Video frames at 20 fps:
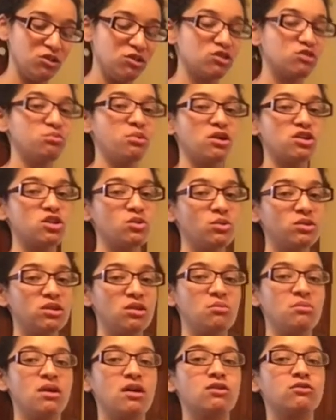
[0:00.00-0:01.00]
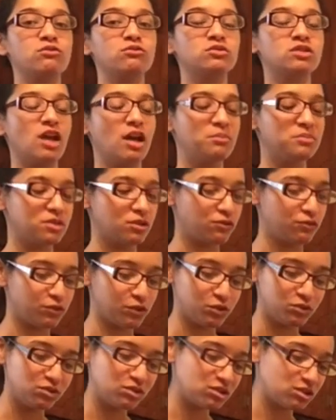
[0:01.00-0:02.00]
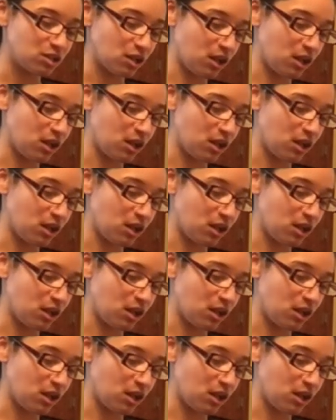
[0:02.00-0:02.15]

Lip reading: especially with the amount of types of fruits